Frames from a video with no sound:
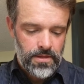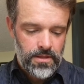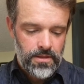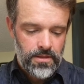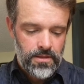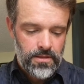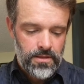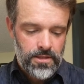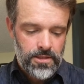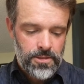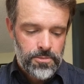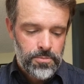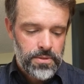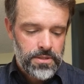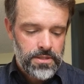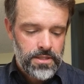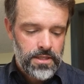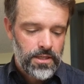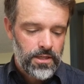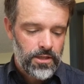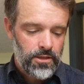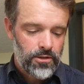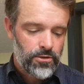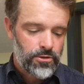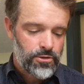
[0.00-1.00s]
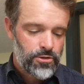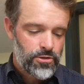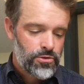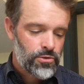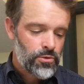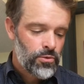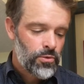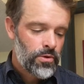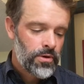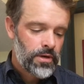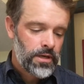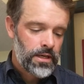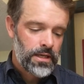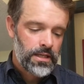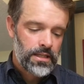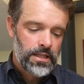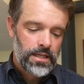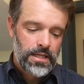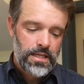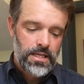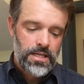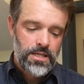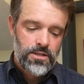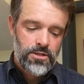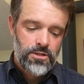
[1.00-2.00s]
this particular story,
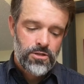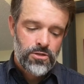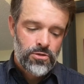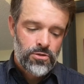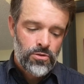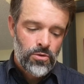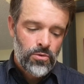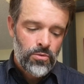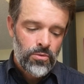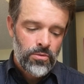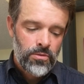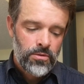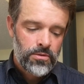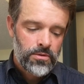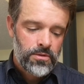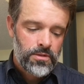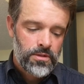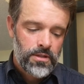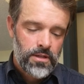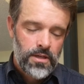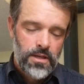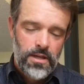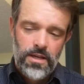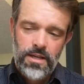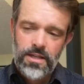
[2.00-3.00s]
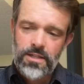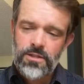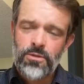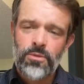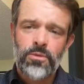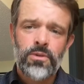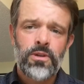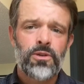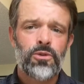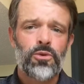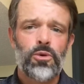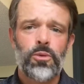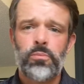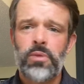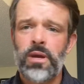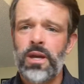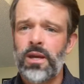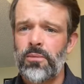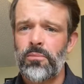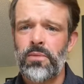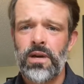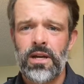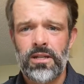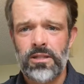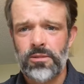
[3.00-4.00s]
like he's thrown into a
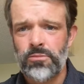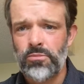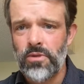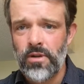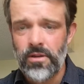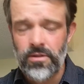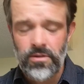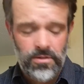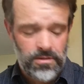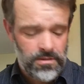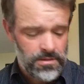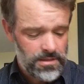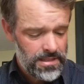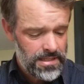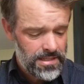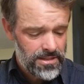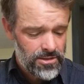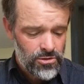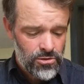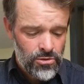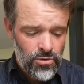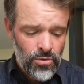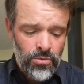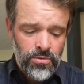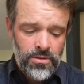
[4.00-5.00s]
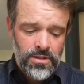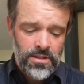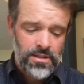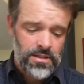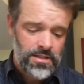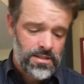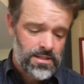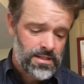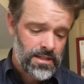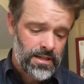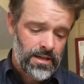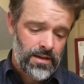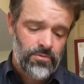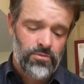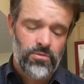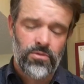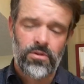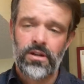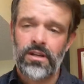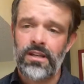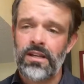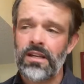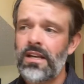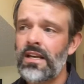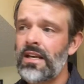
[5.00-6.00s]
pit by his brothers. He's sold into
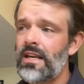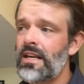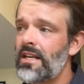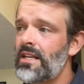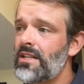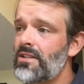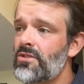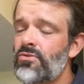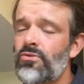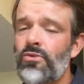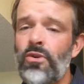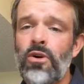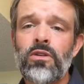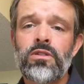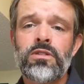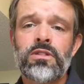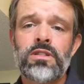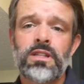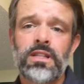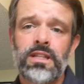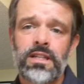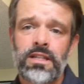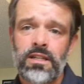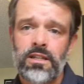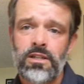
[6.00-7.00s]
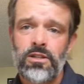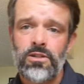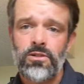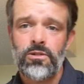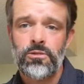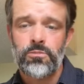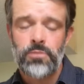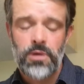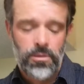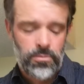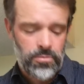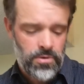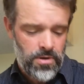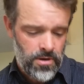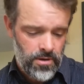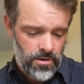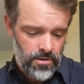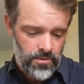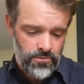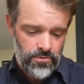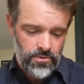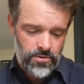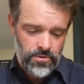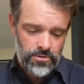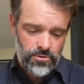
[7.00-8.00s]
slavery. He's falsely accused by
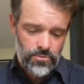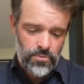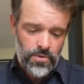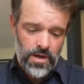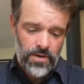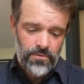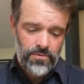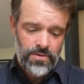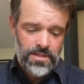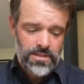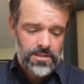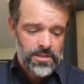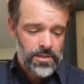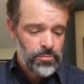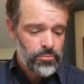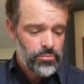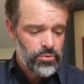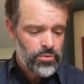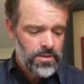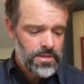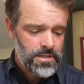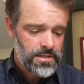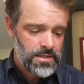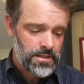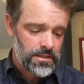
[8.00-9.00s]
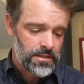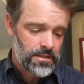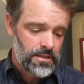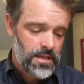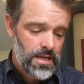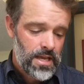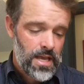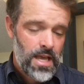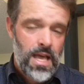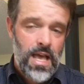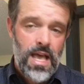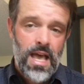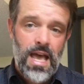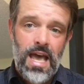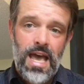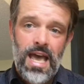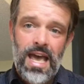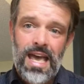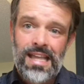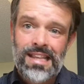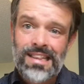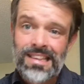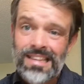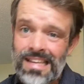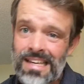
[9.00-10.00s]
Potiphar's wife. He's imprisoned.
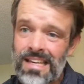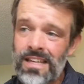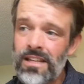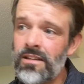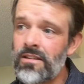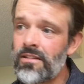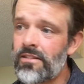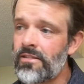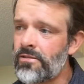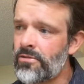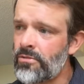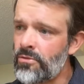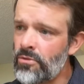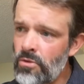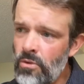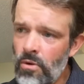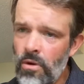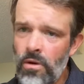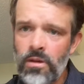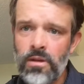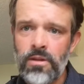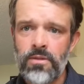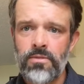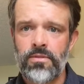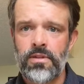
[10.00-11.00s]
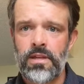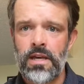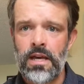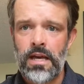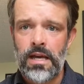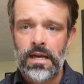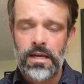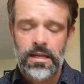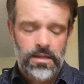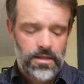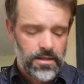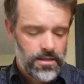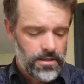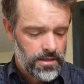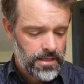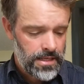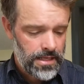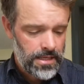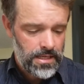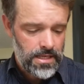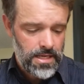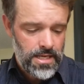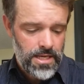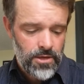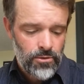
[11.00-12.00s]
And then through all of that,
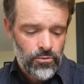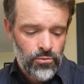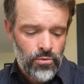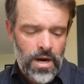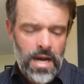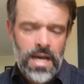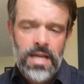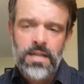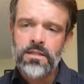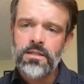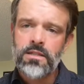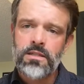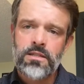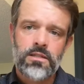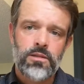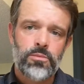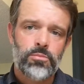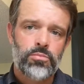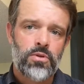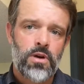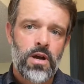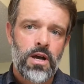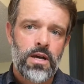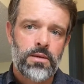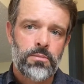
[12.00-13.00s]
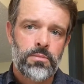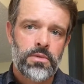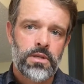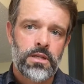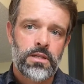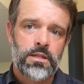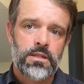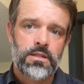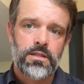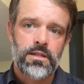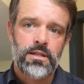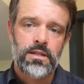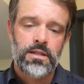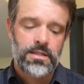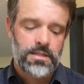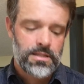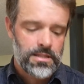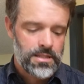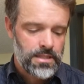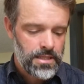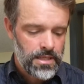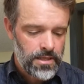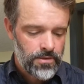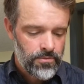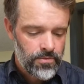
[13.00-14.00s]
like he rises to prominence and is
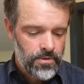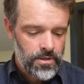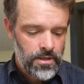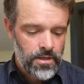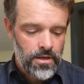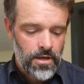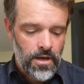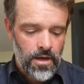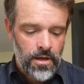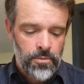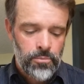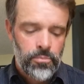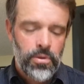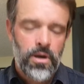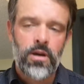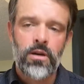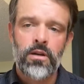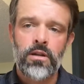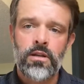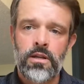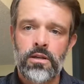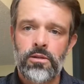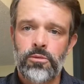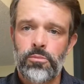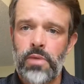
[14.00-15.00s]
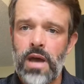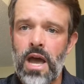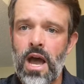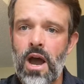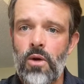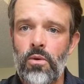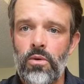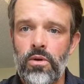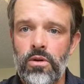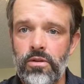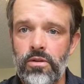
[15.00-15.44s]
given an unparalleled power and